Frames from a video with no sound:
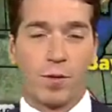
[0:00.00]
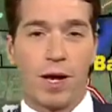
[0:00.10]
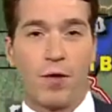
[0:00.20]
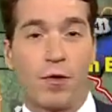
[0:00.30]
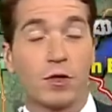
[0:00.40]
will
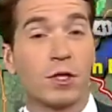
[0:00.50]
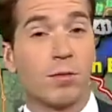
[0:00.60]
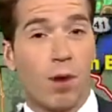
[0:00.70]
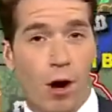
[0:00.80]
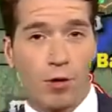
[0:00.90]
be out there
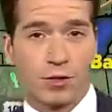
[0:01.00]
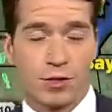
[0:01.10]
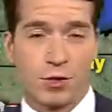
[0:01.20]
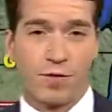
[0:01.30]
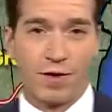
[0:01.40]
tomorrow to
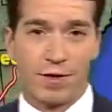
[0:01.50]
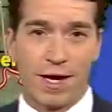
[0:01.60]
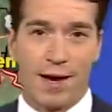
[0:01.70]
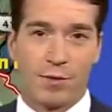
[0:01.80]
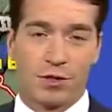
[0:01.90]
survey the
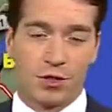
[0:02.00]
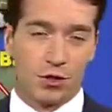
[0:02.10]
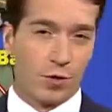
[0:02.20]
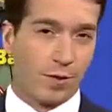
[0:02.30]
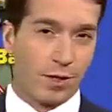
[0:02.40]
damage,
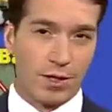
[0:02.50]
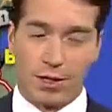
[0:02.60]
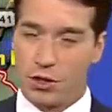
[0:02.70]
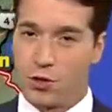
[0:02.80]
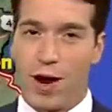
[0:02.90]
determine
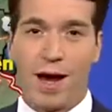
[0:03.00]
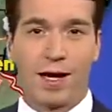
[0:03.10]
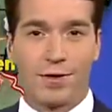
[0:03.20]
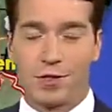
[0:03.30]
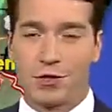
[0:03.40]
the
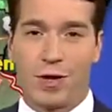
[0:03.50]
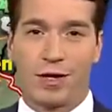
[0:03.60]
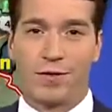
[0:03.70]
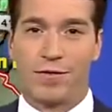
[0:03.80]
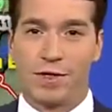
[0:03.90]
track and the
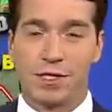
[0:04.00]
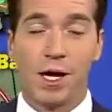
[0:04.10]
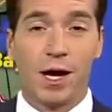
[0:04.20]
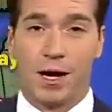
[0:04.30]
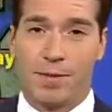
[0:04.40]
strength of this
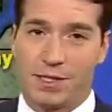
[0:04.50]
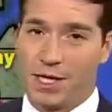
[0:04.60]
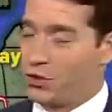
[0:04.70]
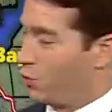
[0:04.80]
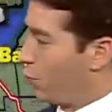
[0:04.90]
uh, potential